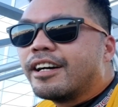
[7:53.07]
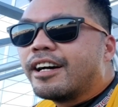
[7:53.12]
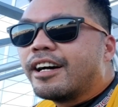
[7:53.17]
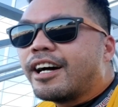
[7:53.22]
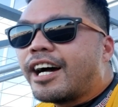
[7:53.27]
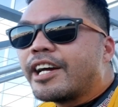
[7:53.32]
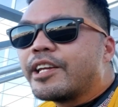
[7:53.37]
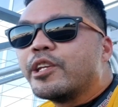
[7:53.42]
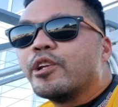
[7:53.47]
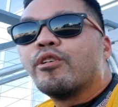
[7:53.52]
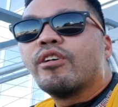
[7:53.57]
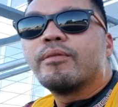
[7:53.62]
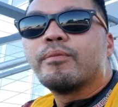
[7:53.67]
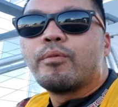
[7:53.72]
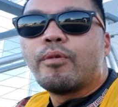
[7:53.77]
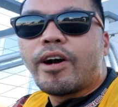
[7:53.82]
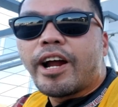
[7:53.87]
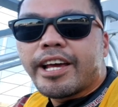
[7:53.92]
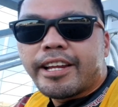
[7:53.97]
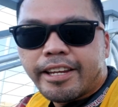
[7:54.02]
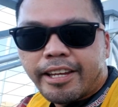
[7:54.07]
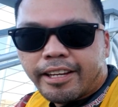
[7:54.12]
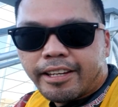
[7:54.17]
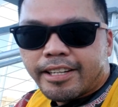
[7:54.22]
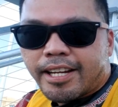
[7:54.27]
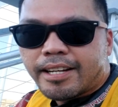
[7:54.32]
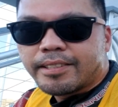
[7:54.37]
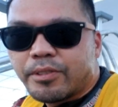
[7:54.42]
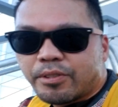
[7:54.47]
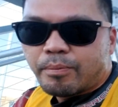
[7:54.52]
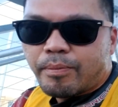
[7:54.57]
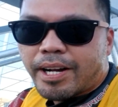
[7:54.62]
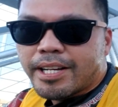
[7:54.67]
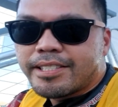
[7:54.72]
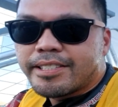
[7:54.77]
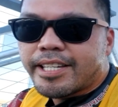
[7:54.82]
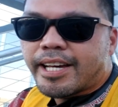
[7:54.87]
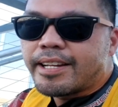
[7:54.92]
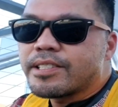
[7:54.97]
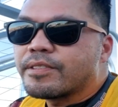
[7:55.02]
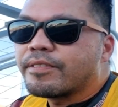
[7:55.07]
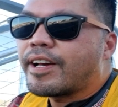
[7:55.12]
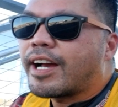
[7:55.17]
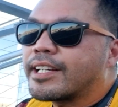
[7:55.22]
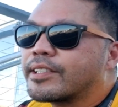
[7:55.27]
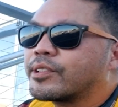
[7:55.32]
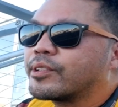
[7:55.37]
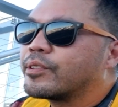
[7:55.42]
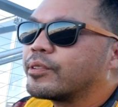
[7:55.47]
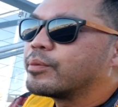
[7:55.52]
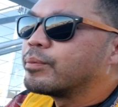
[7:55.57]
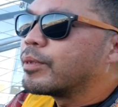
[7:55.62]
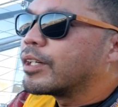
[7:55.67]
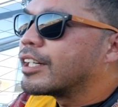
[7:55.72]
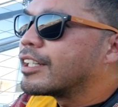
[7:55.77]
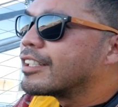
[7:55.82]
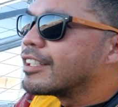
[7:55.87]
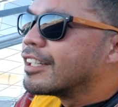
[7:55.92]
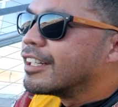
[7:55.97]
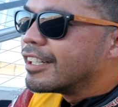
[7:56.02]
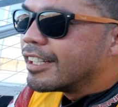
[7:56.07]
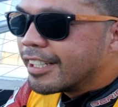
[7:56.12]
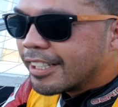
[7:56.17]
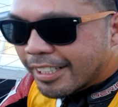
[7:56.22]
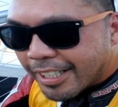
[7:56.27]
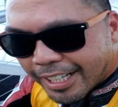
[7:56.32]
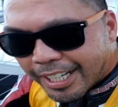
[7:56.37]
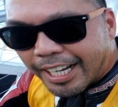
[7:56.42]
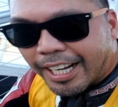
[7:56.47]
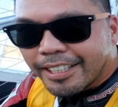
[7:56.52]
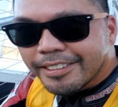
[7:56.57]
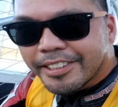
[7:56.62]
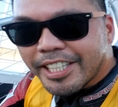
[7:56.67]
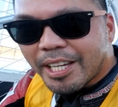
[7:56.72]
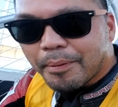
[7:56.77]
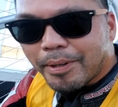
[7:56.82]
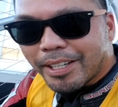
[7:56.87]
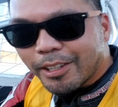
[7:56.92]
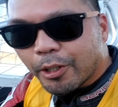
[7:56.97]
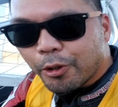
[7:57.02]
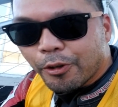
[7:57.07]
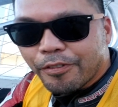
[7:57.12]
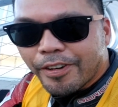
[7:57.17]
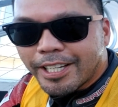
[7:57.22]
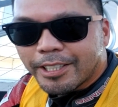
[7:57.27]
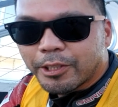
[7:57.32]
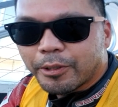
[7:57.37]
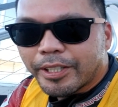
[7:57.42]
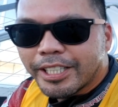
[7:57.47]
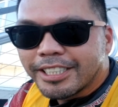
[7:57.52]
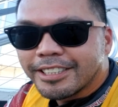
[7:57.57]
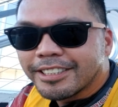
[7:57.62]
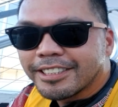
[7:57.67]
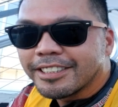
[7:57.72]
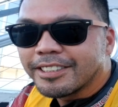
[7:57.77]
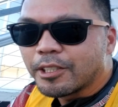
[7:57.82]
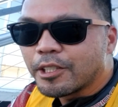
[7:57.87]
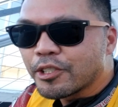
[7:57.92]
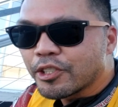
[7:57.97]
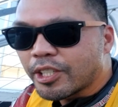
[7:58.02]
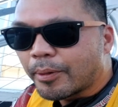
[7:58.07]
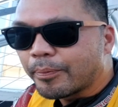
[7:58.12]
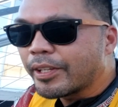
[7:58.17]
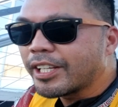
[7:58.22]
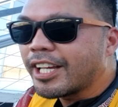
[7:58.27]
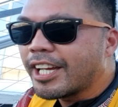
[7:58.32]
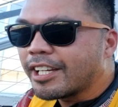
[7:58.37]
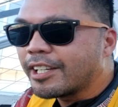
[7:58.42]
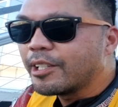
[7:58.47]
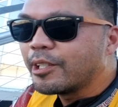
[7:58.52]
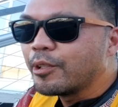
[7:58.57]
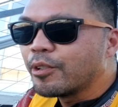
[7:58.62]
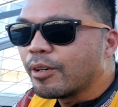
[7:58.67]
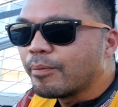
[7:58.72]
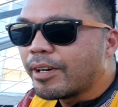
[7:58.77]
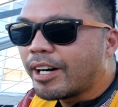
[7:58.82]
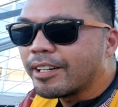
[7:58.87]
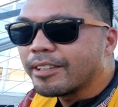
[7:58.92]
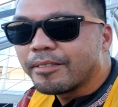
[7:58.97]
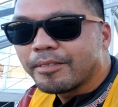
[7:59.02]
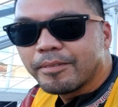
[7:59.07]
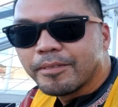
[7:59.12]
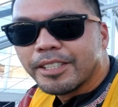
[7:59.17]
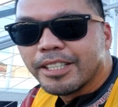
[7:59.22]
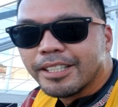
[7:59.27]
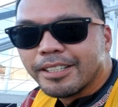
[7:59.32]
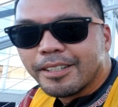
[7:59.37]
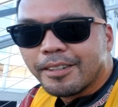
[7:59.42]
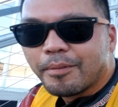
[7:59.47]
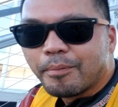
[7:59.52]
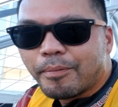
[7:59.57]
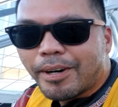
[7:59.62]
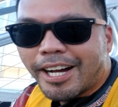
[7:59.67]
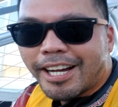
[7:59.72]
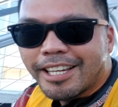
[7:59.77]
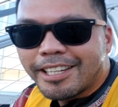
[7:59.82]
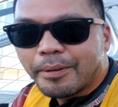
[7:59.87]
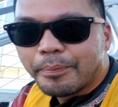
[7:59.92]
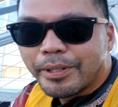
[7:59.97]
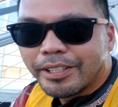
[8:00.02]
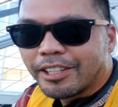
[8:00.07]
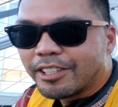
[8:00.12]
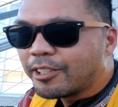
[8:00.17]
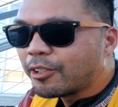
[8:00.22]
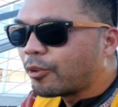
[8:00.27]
I'm riding not to my satisfaction. But I'll take my little victories. There's something I could do about my ability to